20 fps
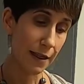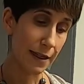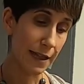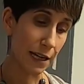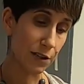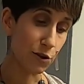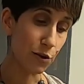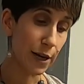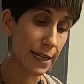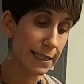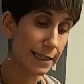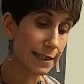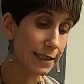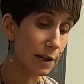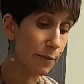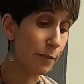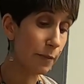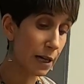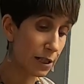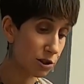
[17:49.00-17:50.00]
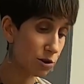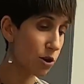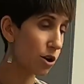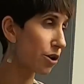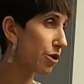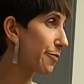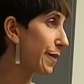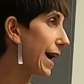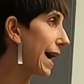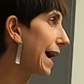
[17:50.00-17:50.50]
that traces a much
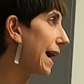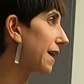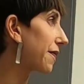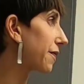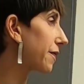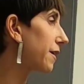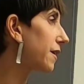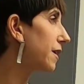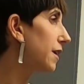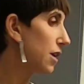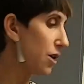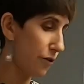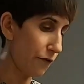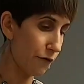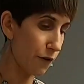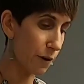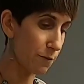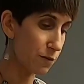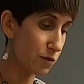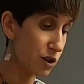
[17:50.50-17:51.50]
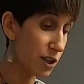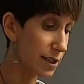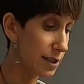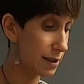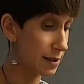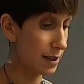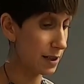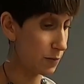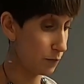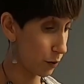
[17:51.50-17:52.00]
longer path from
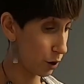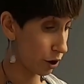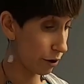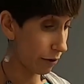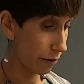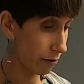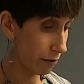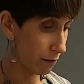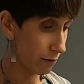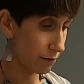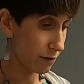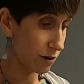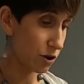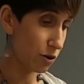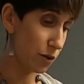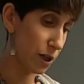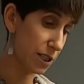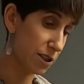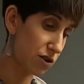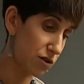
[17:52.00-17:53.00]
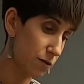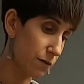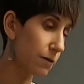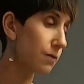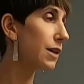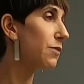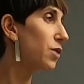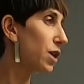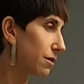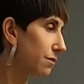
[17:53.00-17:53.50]
Jesus' birth to
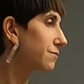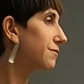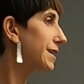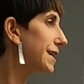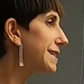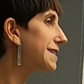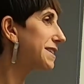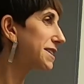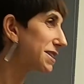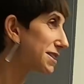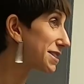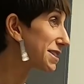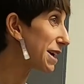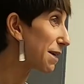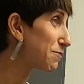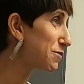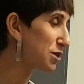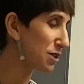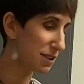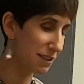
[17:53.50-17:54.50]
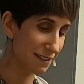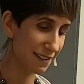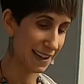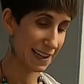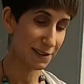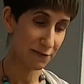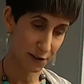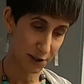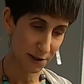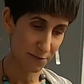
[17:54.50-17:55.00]
his conception,
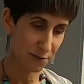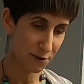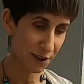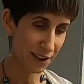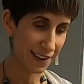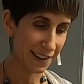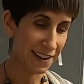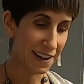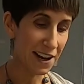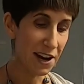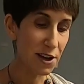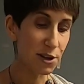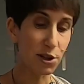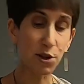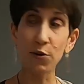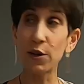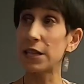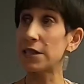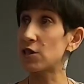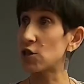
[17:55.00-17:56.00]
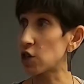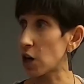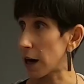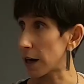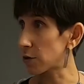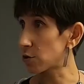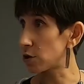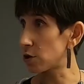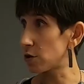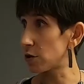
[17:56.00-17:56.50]
that's very important, to his
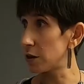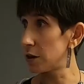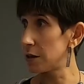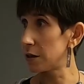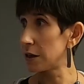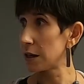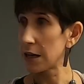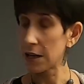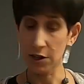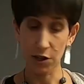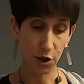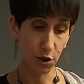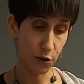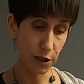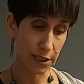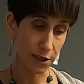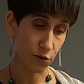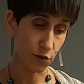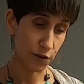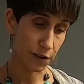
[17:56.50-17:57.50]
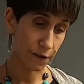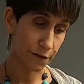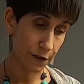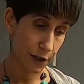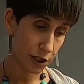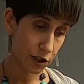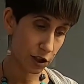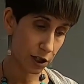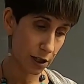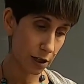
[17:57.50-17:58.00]
childhood, to his
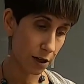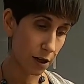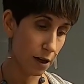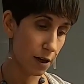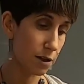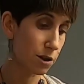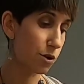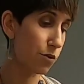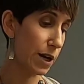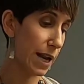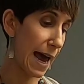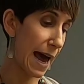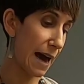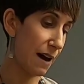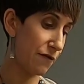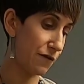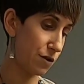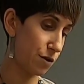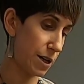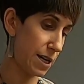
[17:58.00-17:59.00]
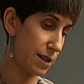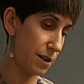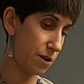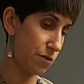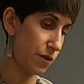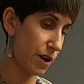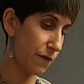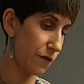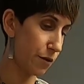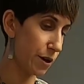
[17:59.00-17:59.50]
crucifixion, to an after
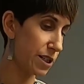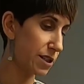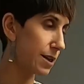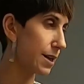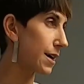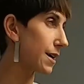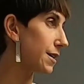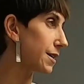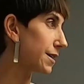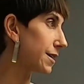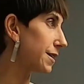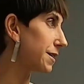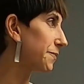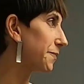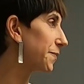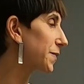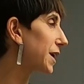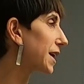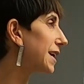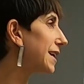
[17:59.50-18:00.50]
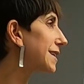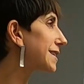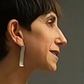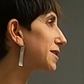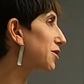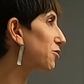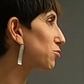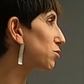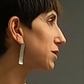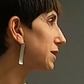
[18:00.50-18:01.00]
history of Christianity.
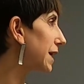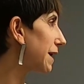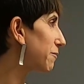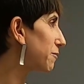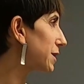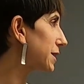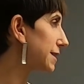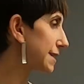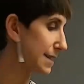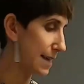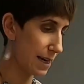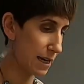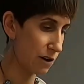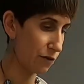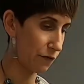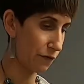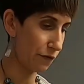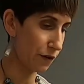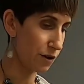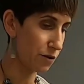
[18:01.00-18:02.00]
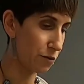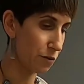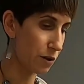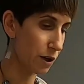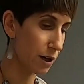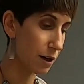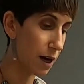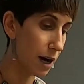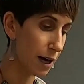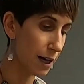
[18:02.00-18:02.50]
So let me set out for you
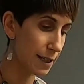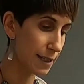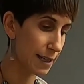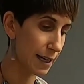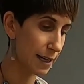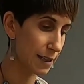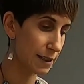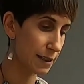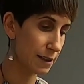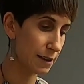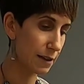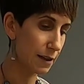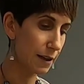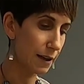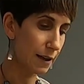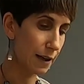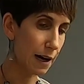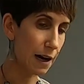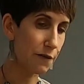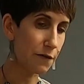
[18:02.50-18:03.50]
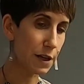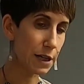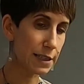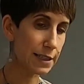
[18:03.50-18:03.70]
the contents of